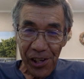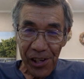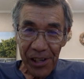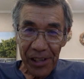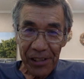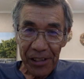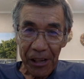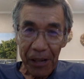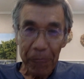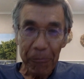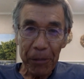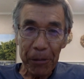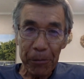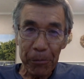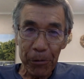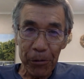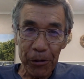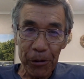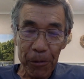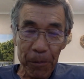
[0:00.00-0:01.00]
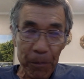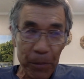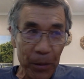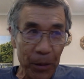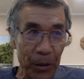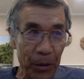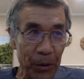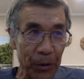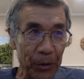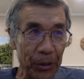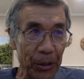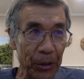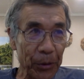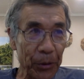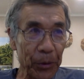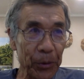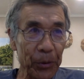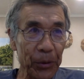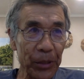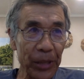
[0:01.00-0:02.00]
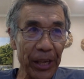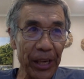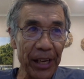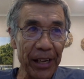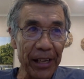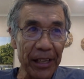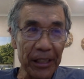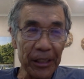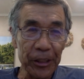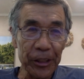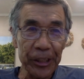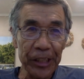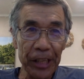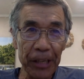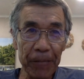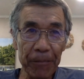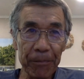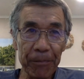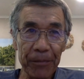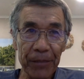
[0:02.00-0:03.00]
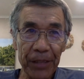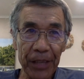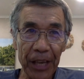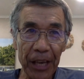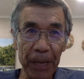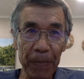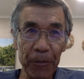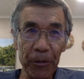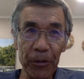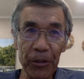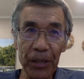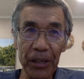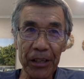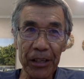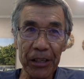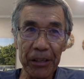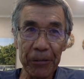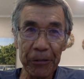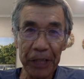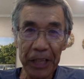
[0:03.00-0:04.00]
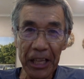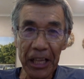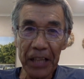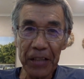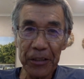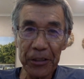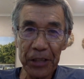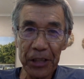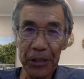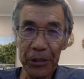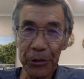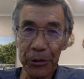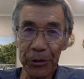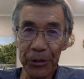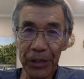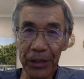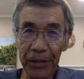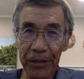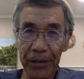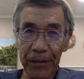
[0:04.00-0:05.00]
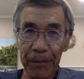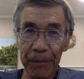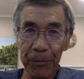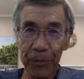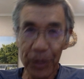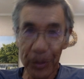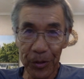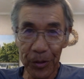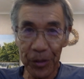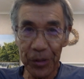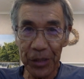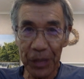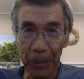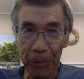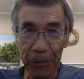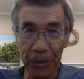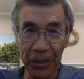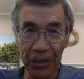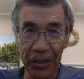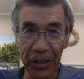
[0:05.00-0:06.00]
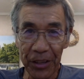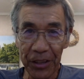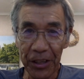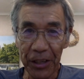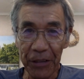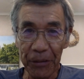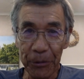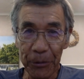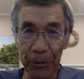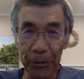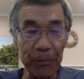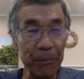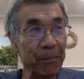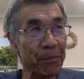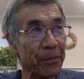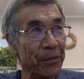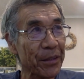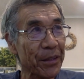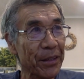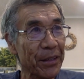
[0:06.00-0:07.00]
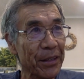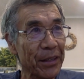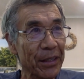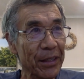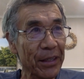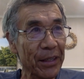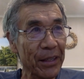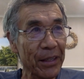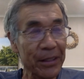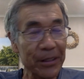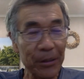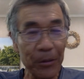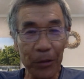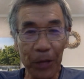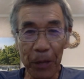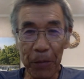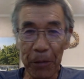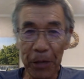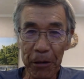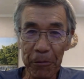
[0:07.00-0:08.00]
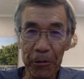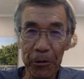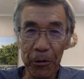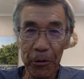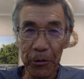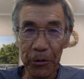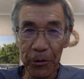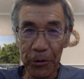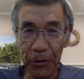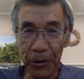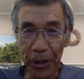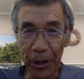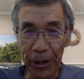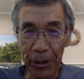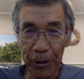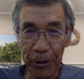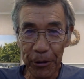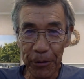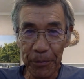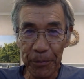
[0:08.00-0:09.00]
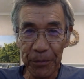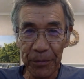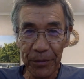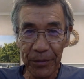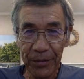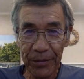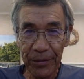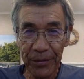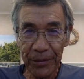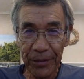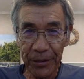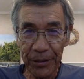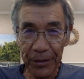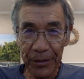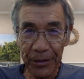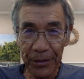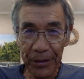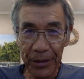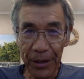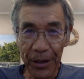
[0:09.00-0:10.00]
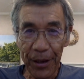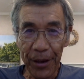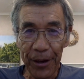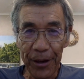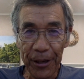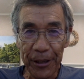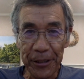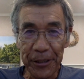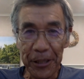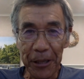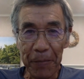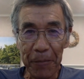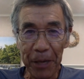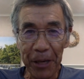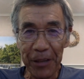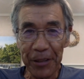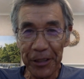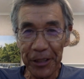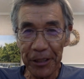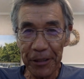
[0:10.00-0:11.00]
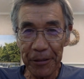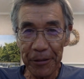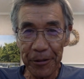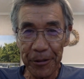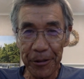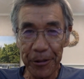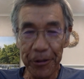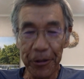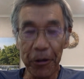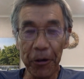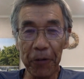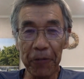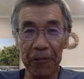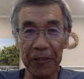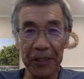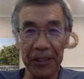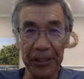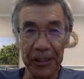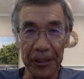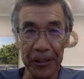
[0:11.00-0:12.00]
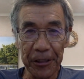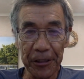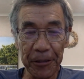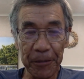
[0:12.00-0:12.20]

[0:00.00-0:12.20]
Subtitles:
Some people, or the Google AI itself, came to the realization that this is something they can do. So they may have gone through their own AI Samadhi to offer this.